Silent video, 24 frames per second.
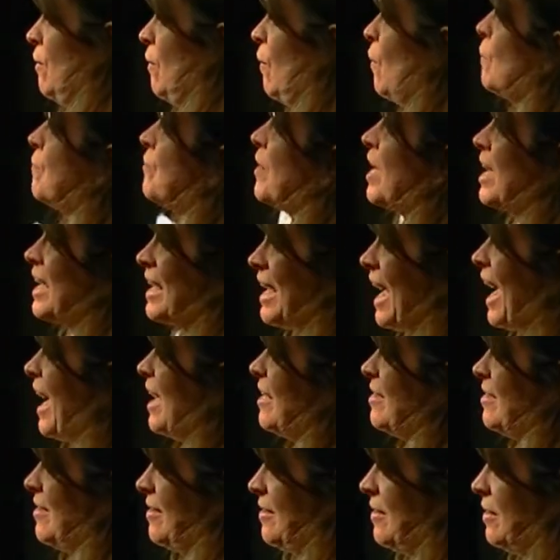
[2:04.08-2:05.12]
of their
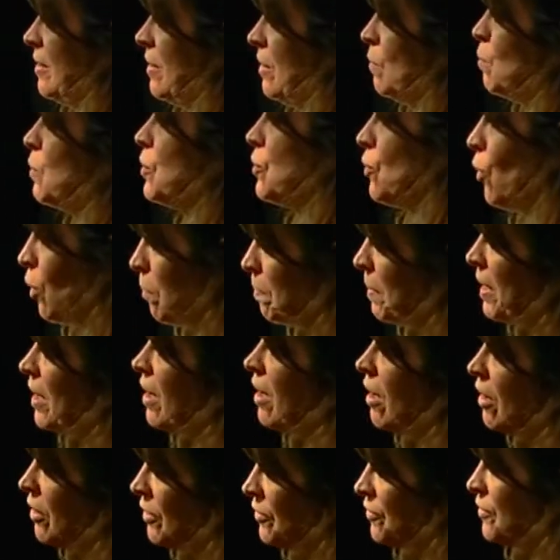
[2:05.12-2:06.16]
gas would not be
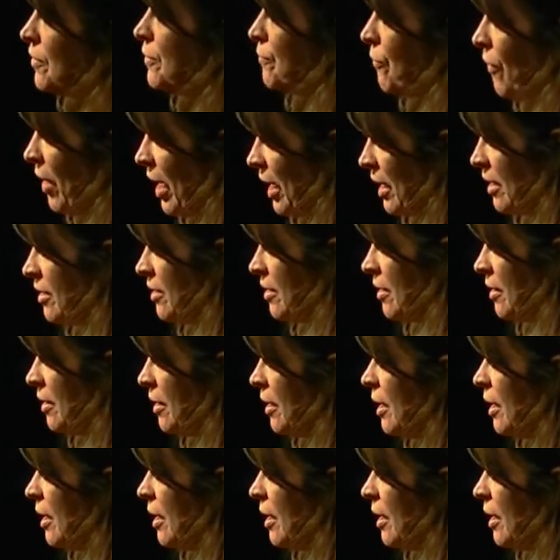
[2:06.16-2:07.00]
classed as fracked.